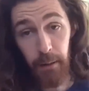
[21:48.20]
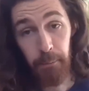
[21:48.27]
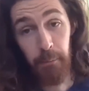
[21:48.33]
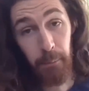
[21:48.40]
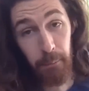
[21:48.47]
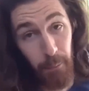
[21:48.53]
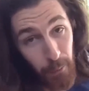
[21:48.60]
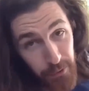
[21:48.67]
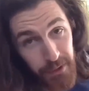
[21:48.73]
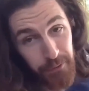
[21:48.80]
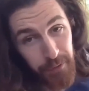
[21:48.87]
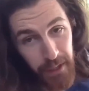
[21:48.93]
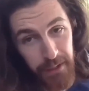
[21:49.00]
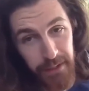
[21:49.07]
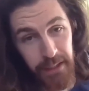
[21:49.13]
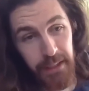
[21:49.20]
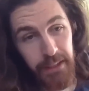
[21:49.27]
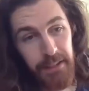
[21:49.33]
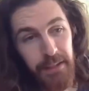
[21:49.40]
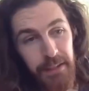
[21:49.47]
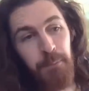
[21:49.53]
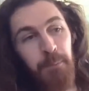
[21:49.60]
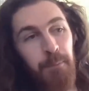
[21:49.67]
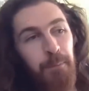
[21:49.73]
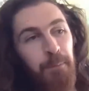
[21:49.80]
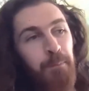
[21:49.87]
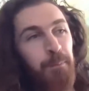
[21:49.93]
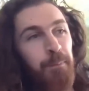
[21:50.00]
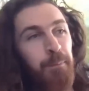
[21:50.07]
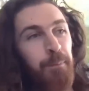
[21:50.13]
Most of the ideas
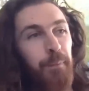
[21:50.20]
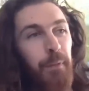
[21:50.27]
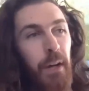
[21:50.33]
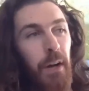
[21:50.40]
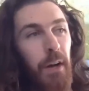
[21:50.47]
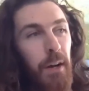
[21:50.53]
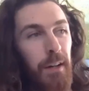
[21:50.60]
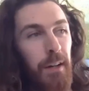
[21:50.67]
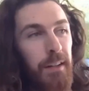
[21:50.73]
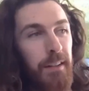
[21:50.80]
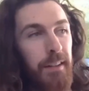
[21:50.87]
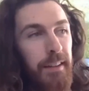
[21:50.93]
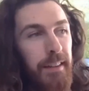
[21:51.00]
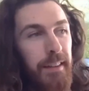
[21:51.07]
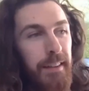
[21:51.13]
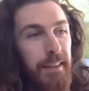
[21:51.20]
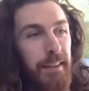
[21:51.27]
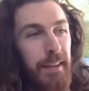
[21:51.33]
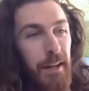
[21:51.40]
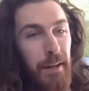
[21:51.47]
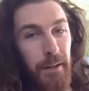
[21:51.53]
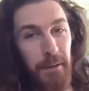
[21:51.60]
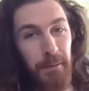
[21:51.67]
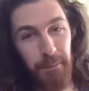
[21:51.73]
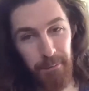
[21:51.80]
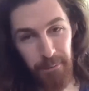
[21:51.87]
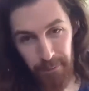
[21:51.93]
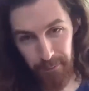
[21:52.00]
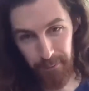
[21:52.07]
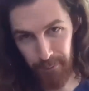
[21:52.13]
are
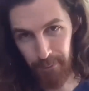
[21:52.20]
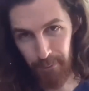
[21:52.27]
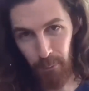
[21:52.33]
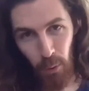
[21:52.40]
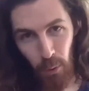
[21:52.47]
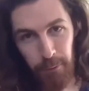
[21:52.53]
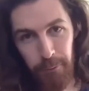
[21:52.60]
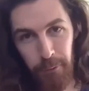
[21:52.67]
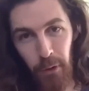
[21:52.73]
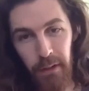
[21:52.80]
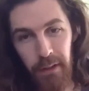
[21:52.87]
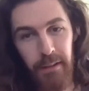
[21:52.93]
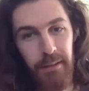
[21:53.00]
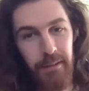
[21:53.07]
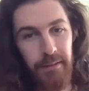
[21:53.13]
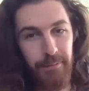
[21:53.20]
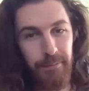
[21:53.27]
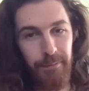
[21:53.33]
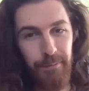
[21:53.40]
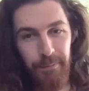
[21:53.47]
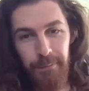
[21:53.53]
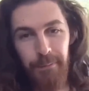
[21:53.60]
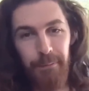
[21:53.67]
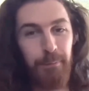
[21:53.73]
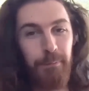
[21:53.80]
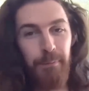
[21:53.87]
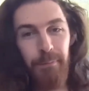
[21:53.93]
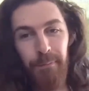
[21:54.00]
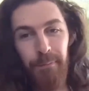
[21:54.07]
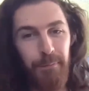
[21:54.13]
more fun
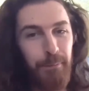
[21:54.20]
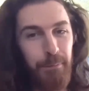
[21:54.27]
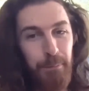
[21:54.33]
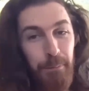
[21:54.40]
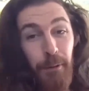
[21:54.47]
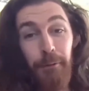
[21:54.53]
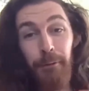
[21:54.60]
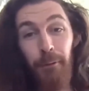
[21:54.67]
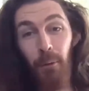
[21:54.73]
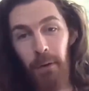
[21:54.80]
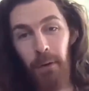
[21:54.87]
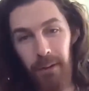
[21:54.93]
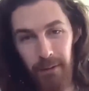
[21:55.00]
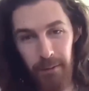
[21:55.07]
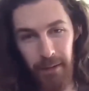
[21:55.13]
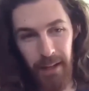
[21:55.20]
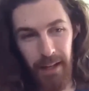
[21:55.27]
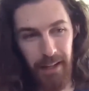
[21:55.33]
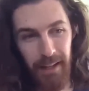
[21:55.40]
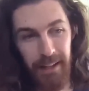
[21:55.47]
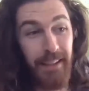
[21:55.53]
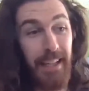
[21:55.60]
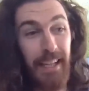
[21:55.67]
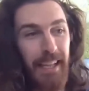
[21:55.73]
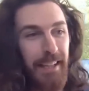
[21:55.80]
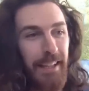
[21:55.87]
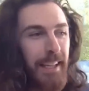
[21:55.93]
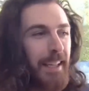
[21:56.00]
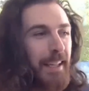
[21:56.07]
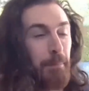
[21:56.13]

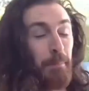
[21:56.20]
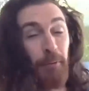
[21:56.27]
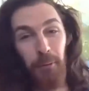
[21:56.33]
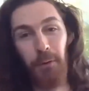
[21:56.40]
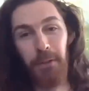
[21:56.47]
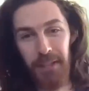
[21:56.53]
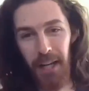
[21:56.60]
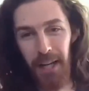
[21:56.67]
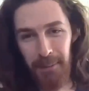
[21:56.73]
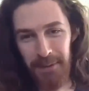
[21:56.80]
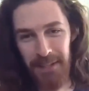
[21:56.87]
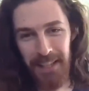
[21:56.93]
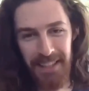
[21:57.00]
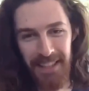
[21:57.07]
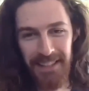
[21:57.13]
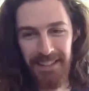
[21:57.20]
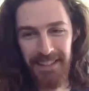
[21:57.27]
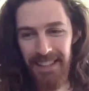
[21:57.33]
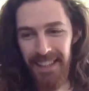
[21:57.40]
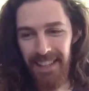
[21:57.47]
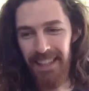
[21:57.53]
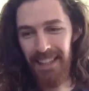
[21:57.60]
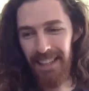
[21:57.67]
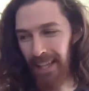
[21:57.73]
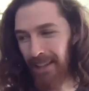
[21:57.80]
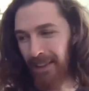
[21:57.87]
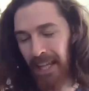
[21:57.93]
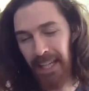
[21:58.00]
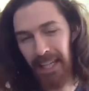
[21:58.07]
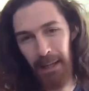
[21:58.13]
before times ideas.
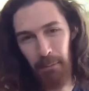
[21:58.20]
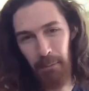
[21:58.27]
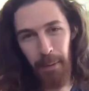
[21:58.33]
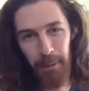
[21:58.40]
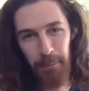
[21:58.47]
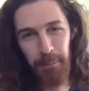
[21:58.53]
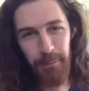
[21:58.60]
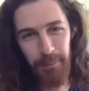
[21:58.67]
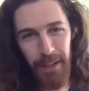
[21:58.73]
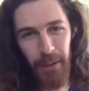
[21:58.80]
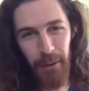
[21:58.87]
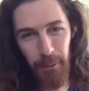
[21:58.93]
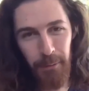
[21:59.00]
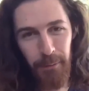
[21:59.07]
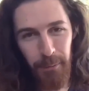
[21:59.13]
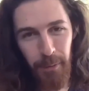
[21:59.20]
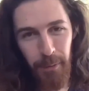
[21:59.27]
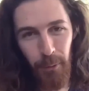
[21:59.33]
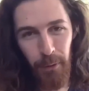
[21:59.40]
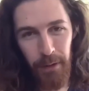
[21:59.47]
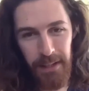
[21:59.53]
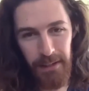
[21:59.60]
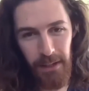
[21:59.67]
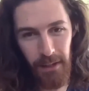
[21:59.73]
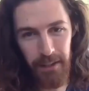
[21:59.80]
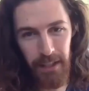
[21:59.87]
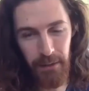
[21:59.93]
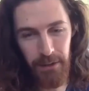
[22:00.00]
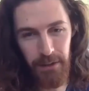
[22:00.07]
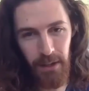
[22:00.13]
They came about, you know, before this
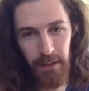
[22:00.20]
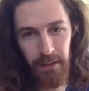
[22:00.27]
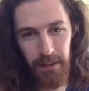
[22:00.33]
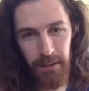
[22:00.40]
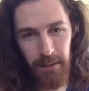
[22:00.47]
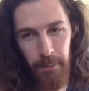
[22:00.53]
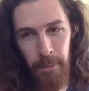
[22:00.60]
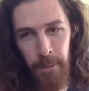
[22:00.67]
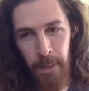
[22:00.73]
lockdown started.